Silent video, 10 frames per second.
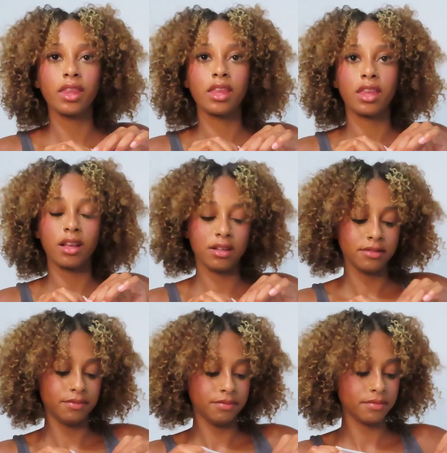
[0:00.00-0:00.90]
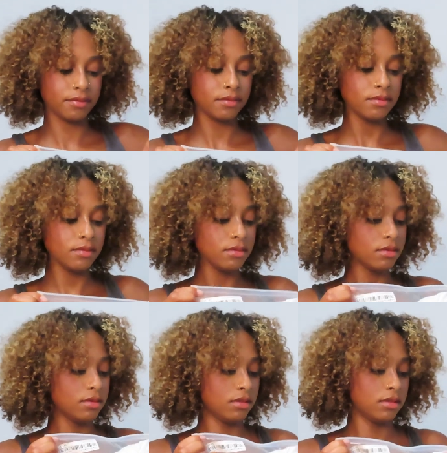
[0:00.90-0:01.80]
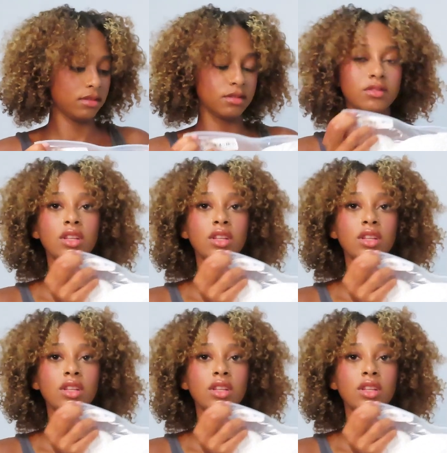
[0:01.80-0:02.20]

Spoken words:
(silence)